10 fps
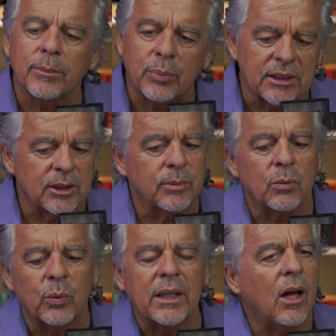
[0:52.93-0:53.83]
is a principle.
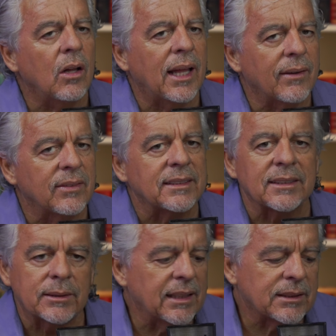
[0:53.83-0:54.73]
We all have needs.
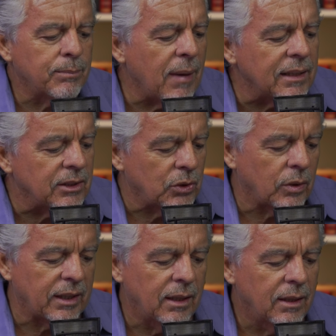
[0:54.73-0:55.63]
It's it's
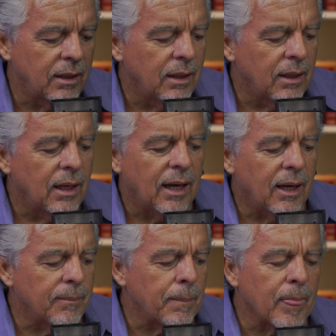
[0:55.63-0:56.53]
mandatory.
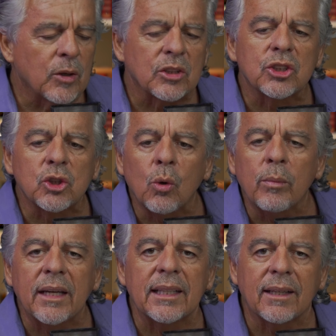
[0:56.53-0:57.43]
Um, there's so
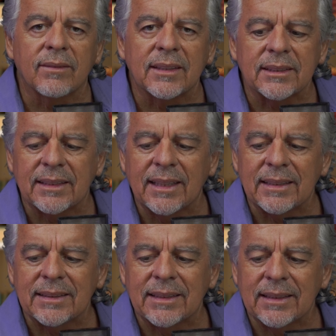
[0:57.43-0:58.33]
many of us
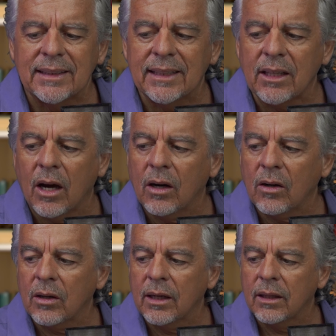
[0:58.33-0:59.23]
that that
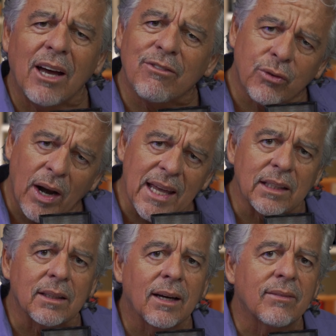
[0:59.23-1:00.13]
are
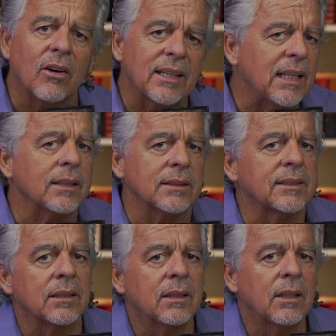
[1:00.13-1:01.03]
afraid of our
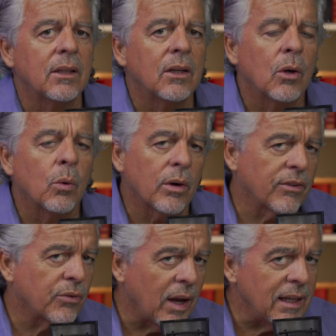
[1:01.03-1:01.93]
needs. We're
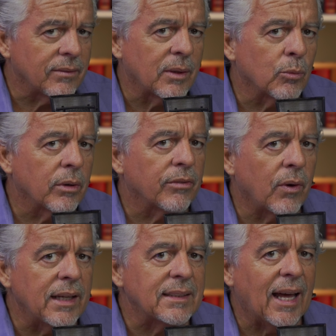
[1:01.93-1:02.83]
afraid of them. We're
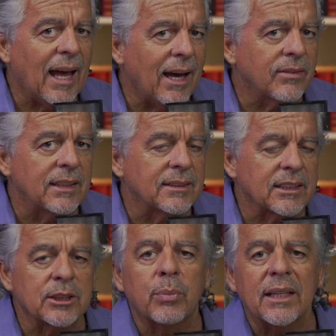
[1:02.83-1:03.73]
afraid to have needs,
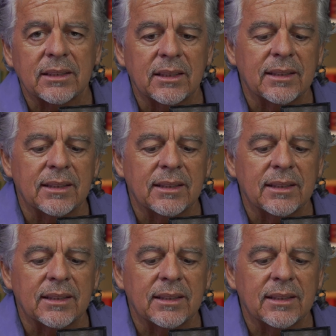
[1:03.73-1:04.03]
express